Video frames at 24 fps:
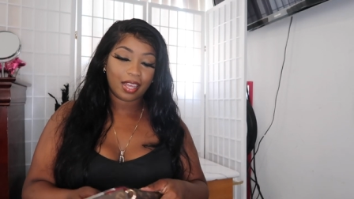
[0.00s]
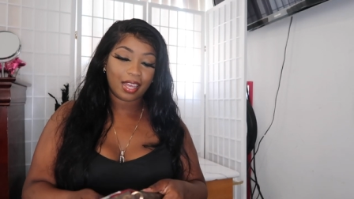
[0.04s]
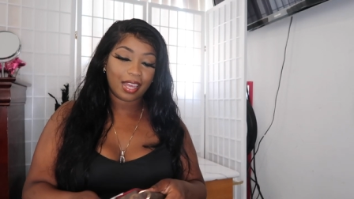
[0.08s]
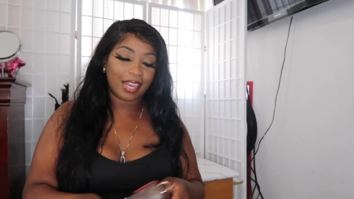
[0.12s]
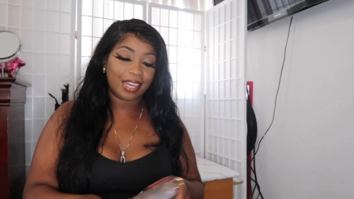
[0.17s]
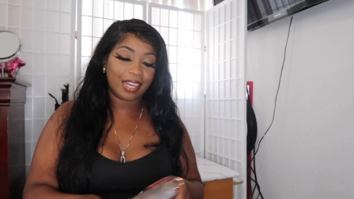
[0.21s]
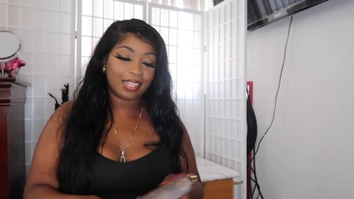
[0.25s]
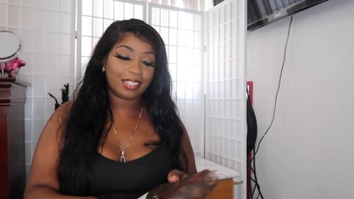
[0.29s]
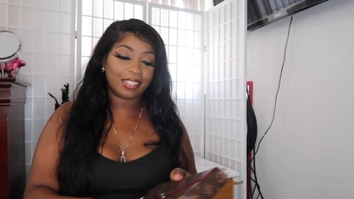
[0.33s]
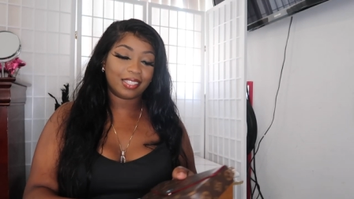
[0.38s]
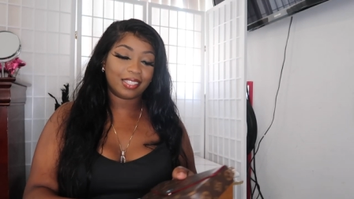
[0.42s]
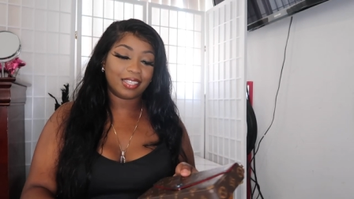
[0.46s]

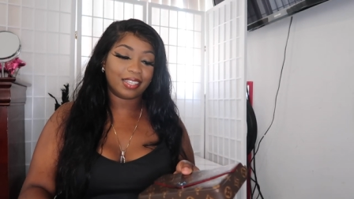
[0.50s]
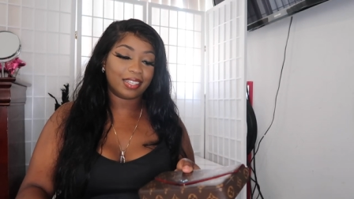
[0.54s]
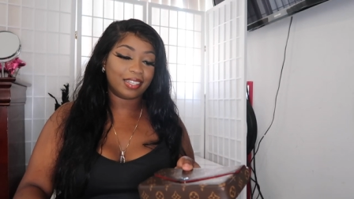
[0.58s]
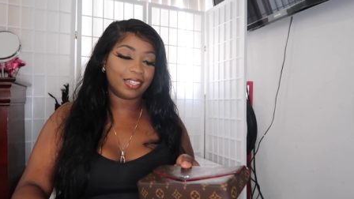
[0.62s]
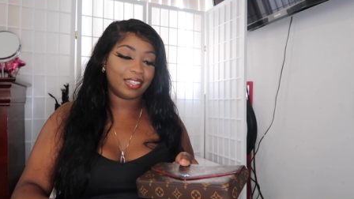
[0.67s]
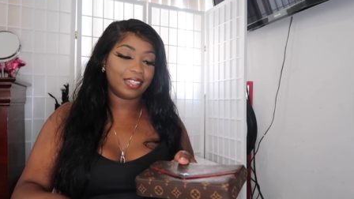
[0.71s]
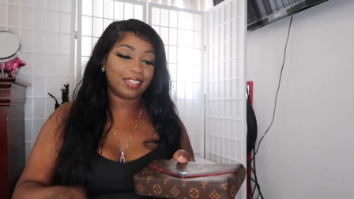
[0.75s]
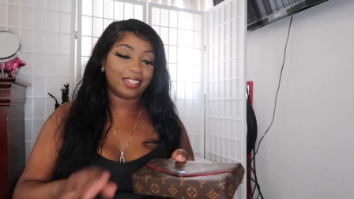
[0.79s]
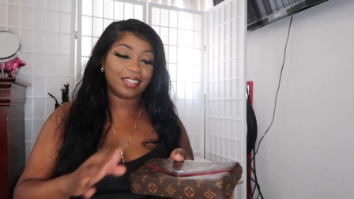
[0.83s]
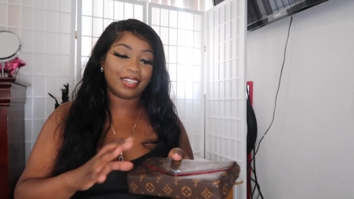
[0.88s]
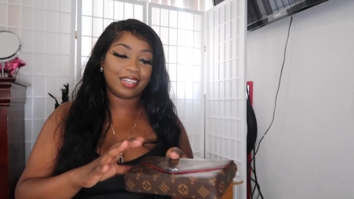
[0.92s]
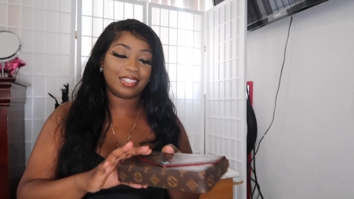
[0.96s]
had to get
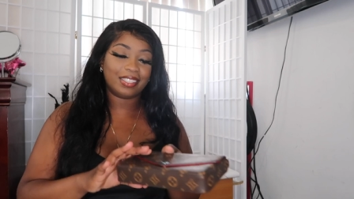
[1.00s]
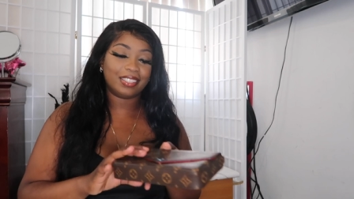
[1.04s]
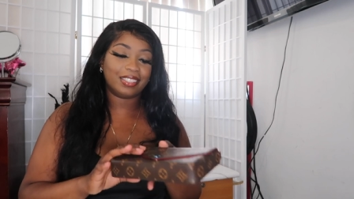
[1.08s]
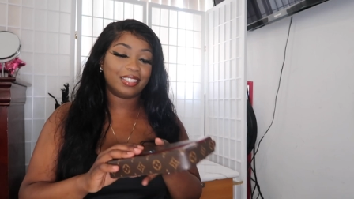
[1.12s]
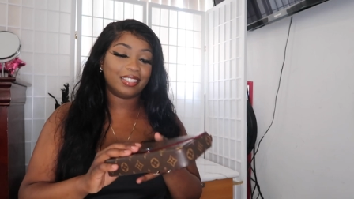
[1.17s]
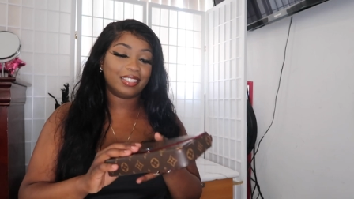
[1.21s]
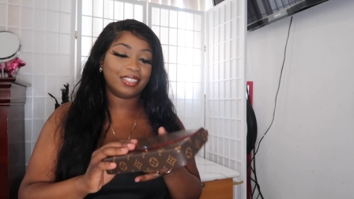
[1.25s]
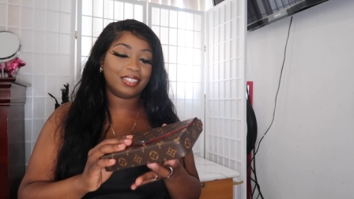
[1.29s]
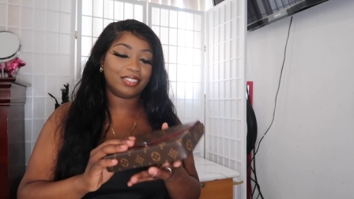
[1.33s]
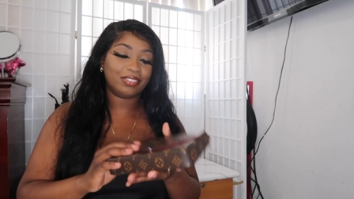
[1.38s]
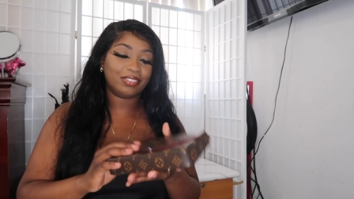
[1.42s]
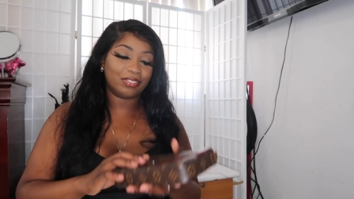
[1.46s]
it i
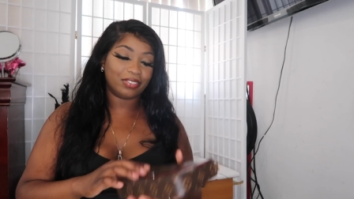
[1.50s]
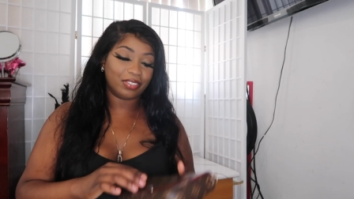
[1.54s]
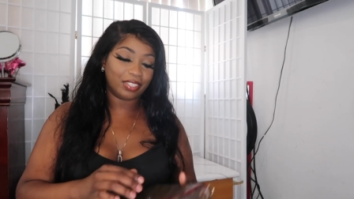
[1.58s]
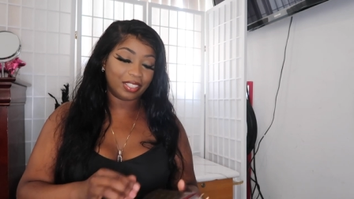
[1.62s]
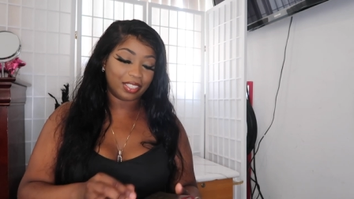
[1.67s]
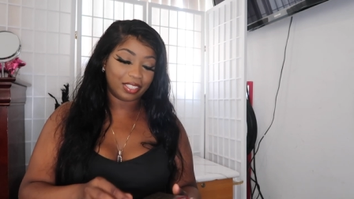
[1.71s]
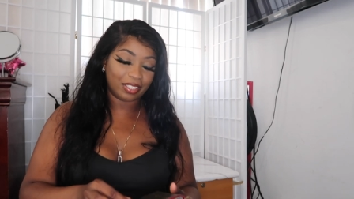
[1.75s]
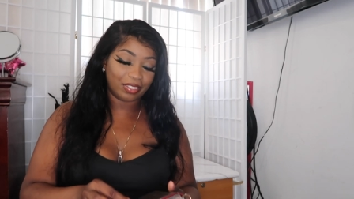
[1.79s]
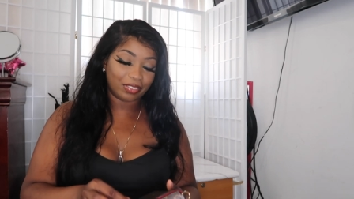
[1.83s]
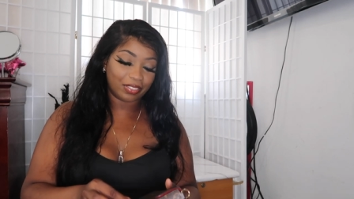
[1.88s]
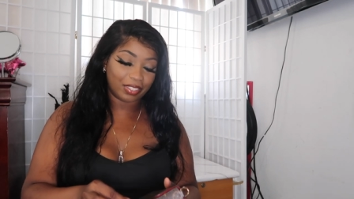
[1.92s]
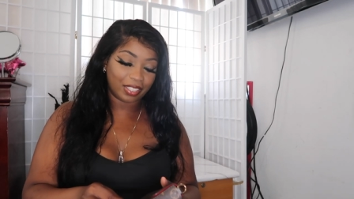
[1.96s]
just
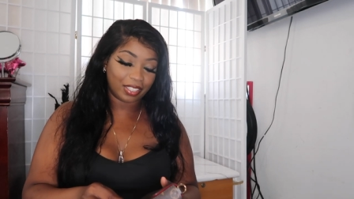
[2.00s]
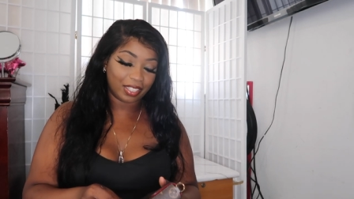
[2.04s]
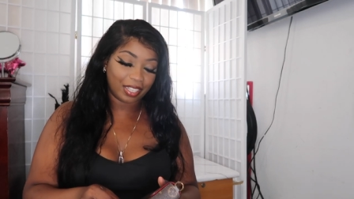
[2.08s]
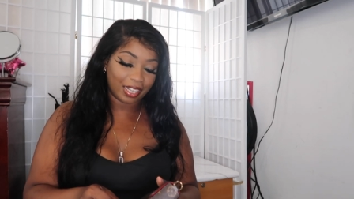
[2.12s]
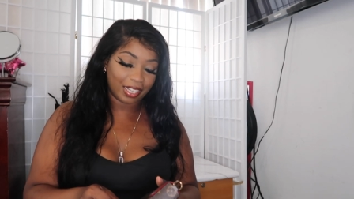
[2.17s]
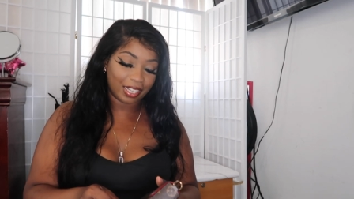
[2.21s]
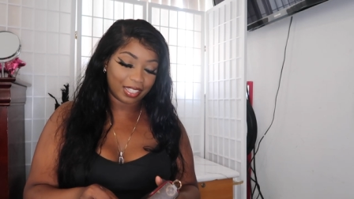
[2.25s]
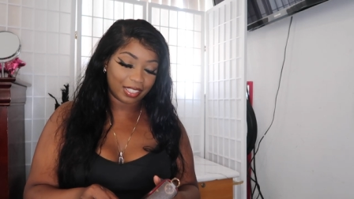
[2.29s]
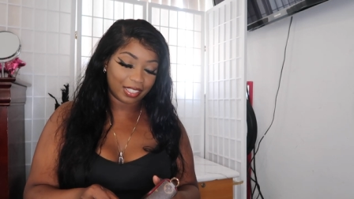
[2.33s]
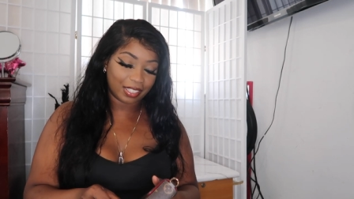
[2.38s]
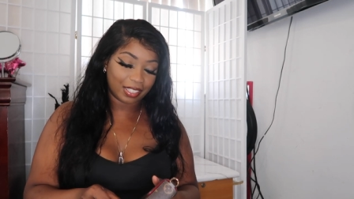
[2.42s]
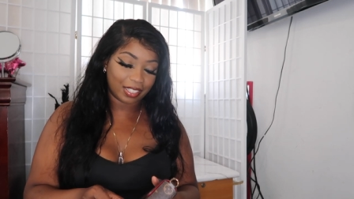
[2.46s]
really really
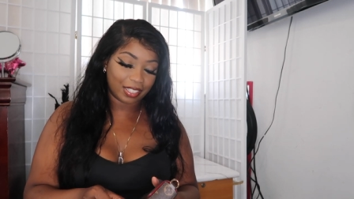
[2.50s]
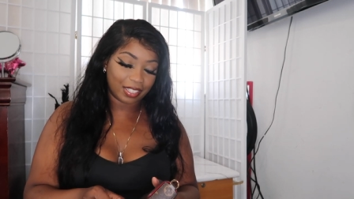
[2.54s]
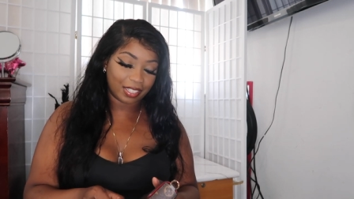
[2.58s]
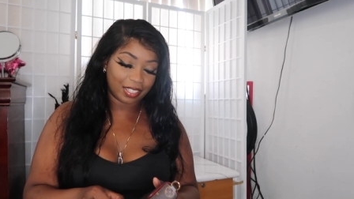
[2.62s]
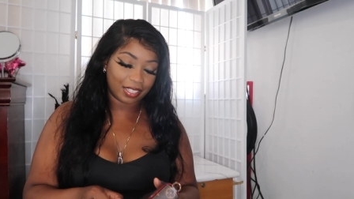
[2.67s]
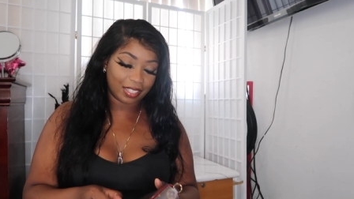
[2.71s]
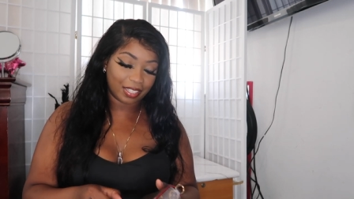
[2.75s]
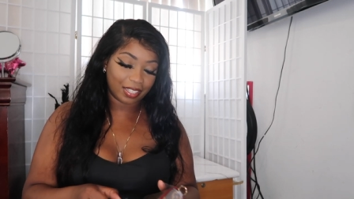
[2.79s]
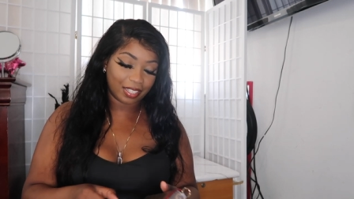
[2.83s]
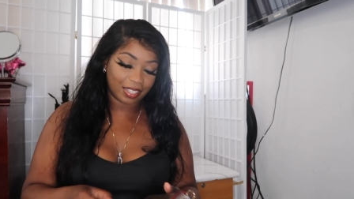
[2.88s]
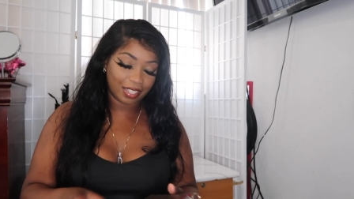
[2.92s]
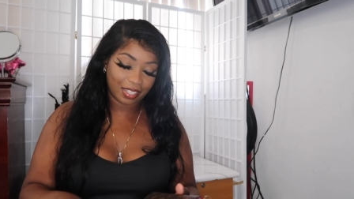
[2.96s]
had to get
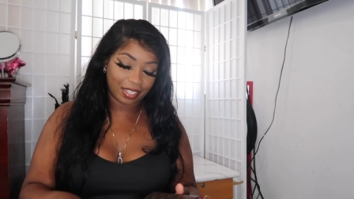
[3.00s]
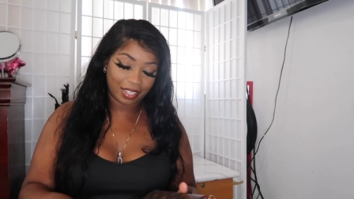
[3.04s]
it